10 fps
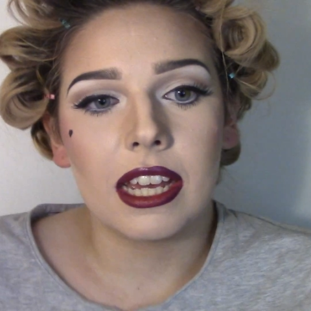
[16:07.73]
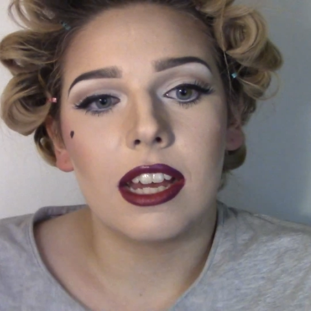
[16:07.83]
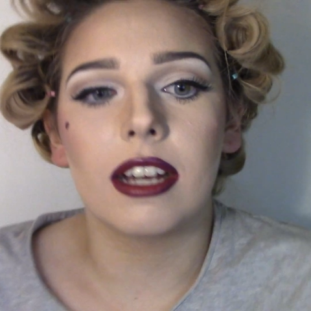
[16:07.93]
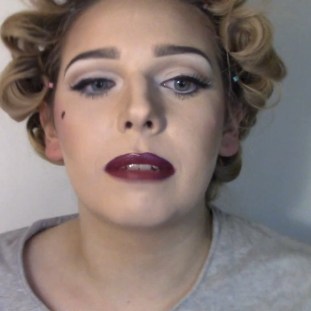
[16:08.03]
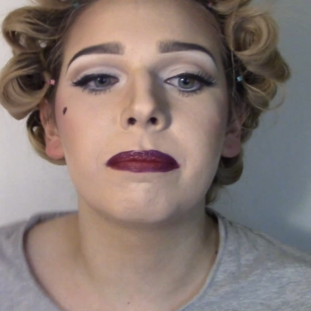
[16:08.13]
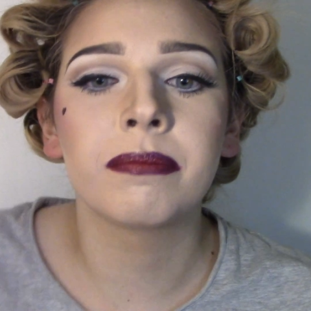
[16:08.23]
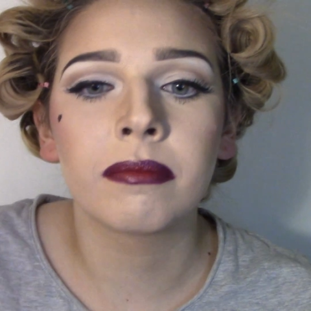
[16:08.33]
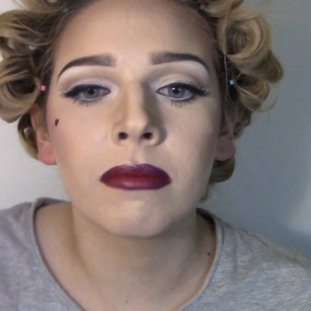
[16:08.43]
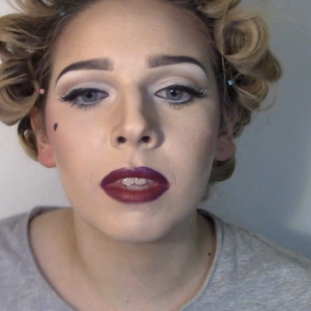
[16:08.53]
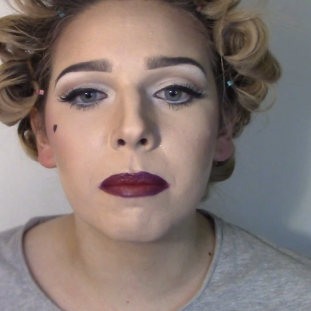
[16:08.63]

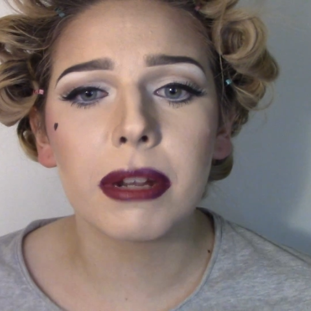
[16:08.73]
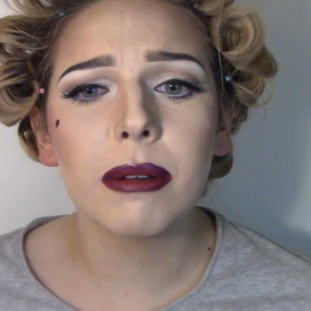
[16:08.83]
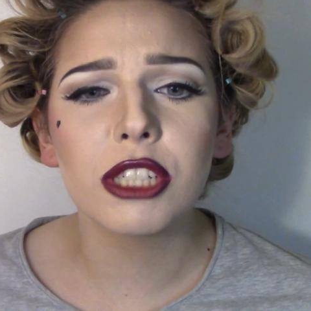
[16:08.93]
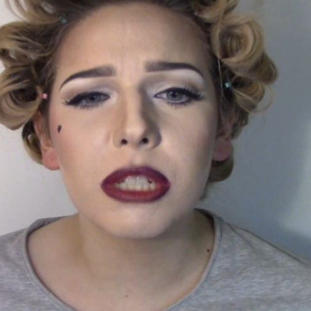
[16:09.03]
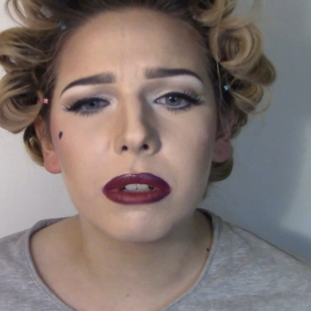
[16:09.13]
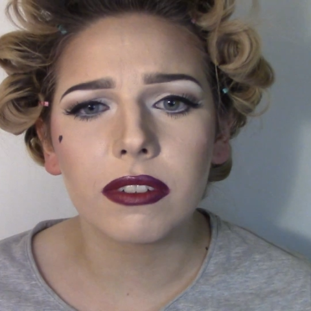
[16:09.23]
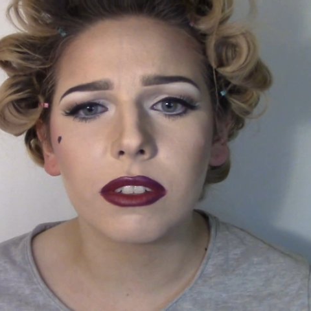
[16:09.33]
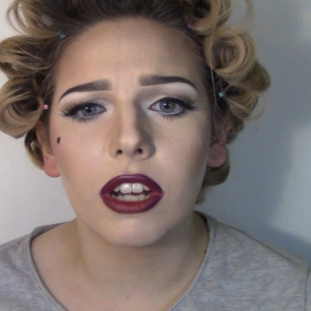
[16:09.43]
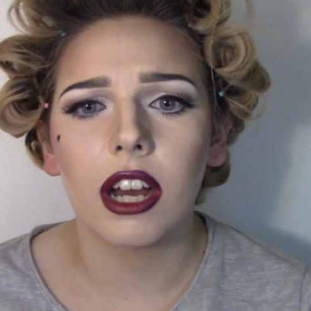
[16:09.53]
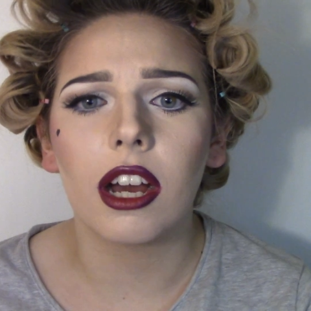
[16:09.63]
But I wish they would
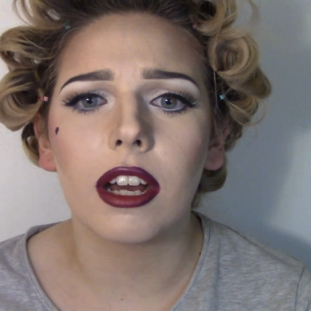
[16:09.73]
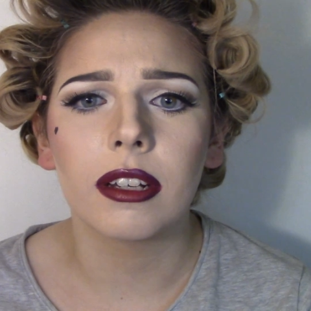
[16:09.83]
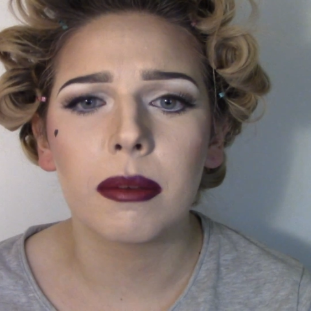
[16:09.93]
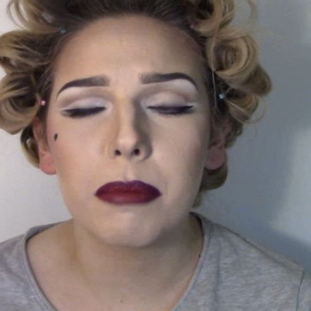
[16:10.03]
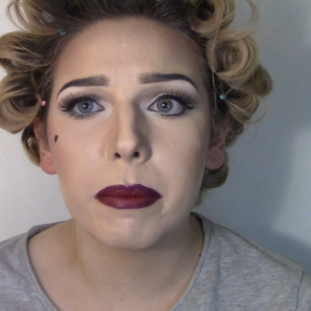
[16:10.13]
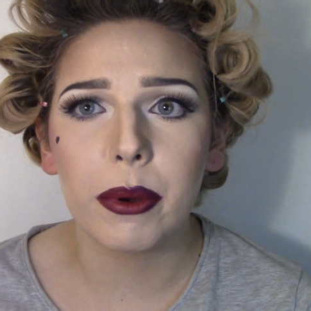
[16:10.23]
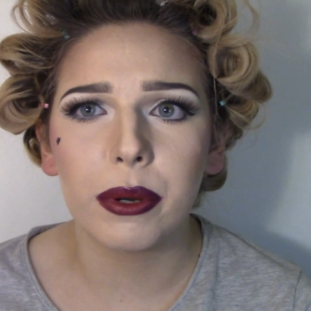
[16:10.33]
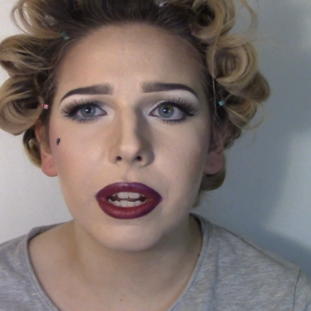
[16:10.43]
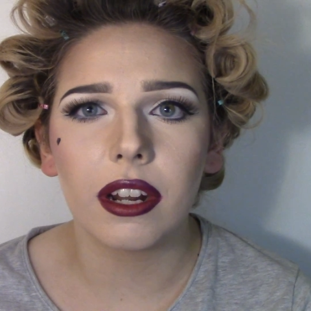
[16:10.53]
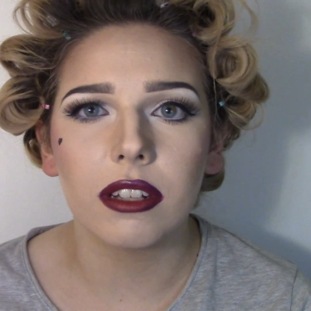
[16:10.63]
have
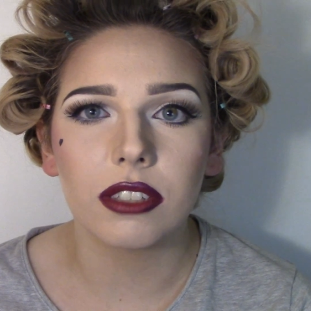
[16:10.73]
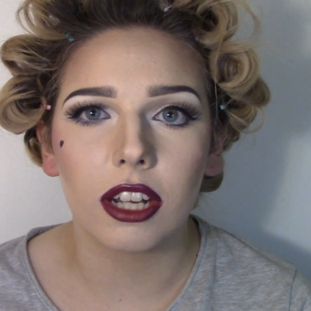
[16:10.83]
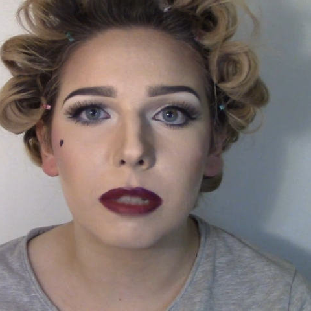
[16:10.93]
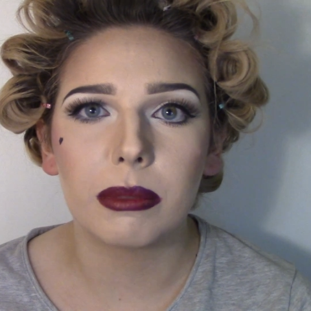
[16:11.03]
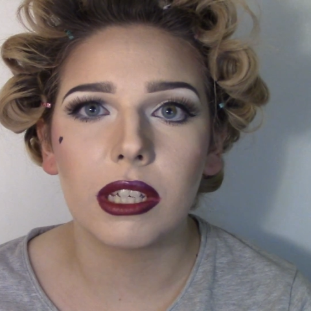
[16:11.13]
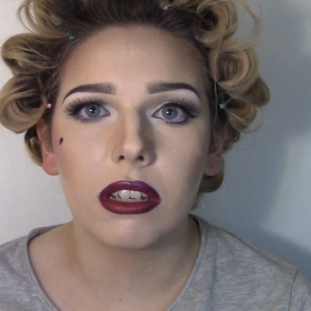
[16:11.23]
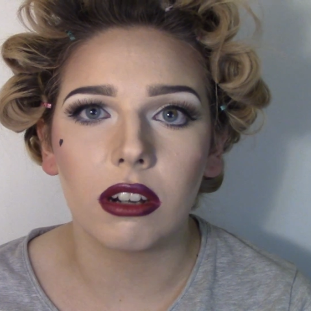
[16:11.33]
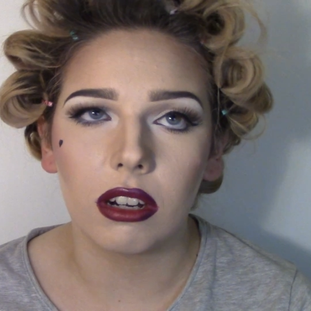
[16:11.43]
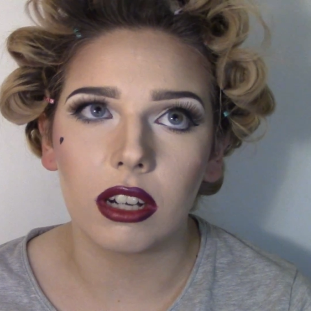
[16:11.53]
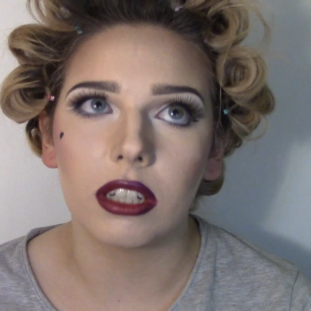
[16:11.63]
promoted Untucked being
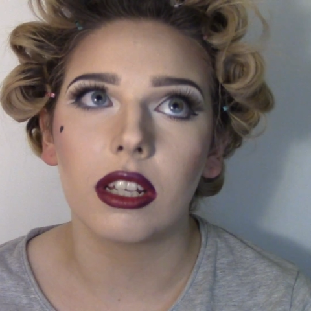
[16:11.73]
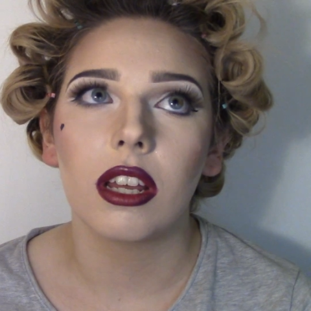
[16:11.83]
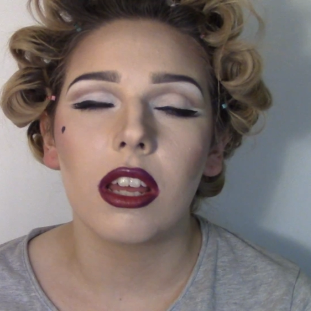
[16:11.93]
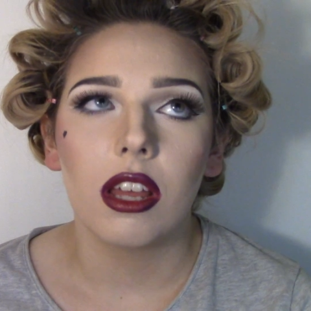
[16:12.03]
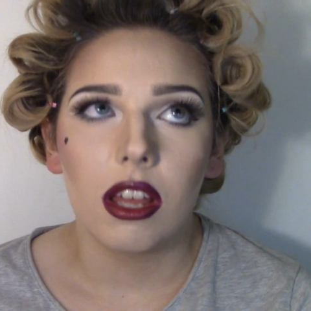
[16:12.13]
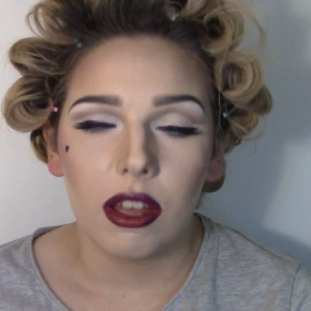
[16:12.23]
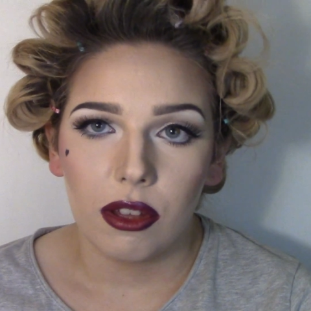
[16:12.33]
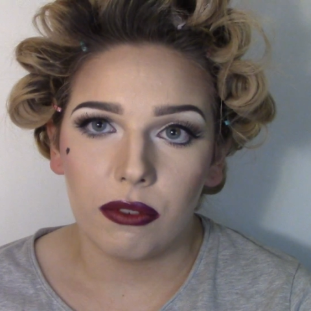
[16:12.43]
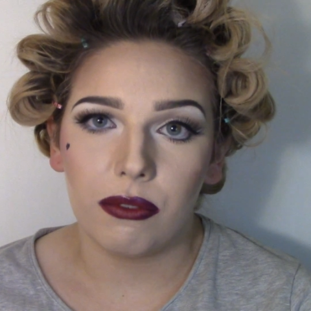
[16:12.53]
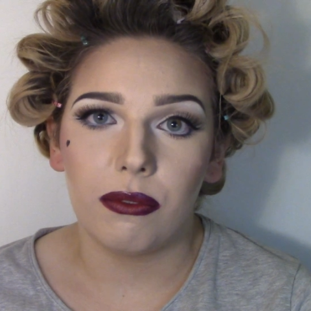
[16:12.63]
on
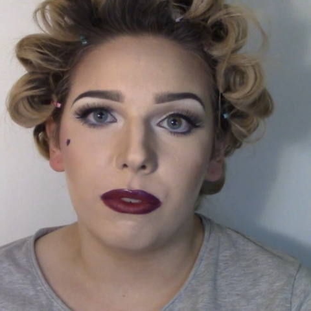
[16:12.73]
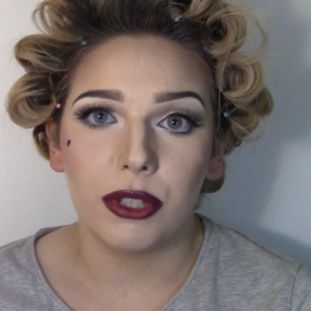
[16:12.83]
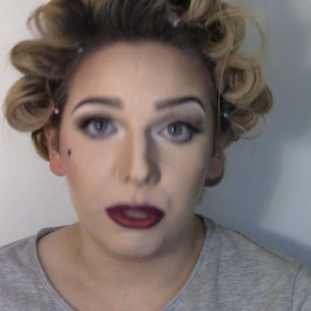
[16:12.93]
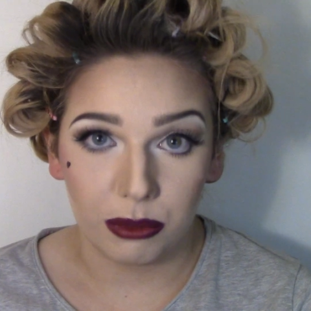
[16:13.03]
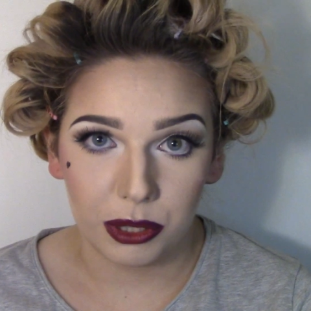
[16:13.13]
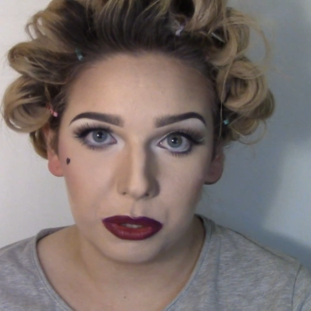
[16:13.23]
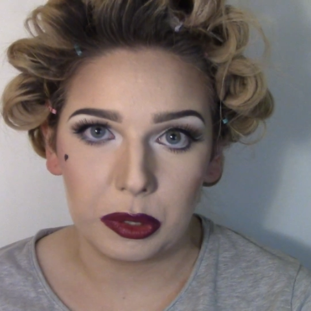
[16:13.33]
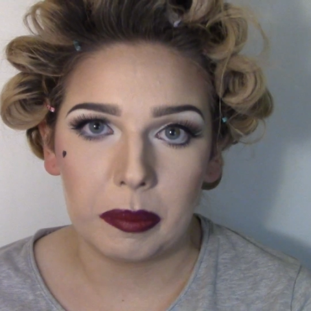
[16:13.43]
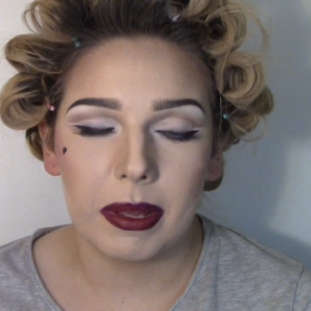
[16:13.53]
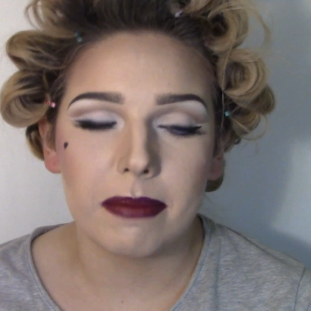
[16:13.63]

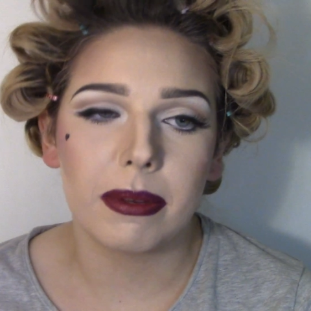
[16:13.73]
YouTube.